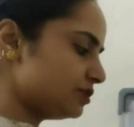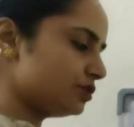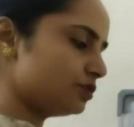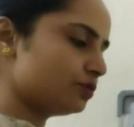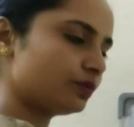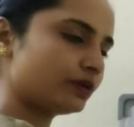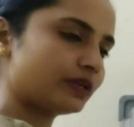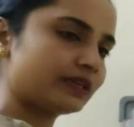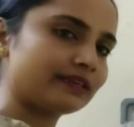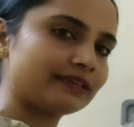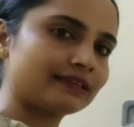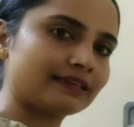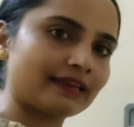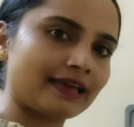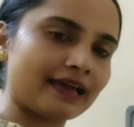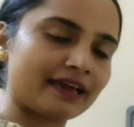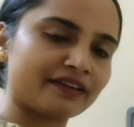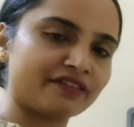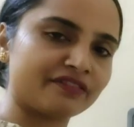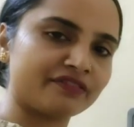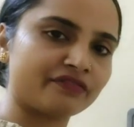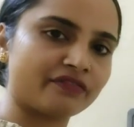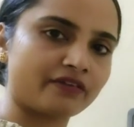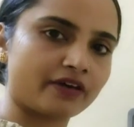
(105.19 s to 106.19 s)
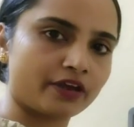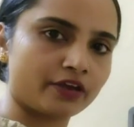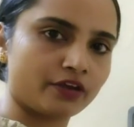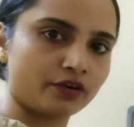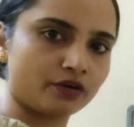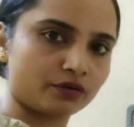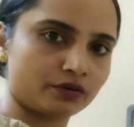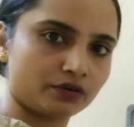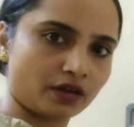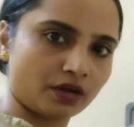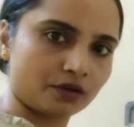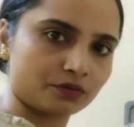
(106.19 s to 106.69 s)
you can clarify
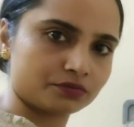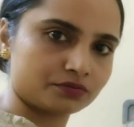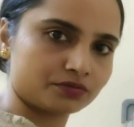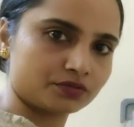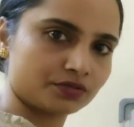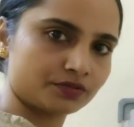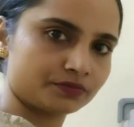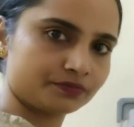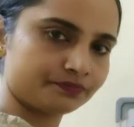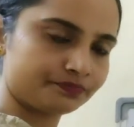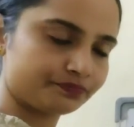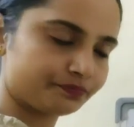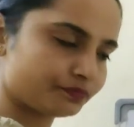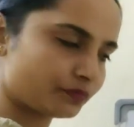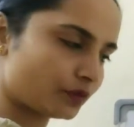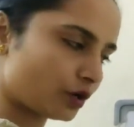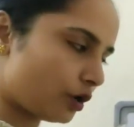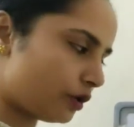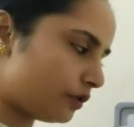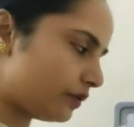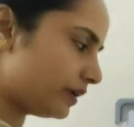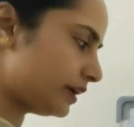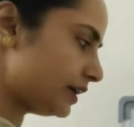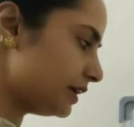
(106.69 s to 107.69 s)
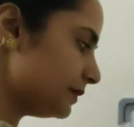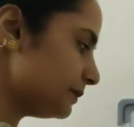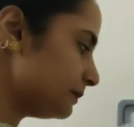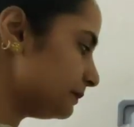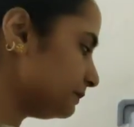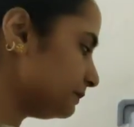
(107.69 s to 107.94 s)
your doubts. Alright?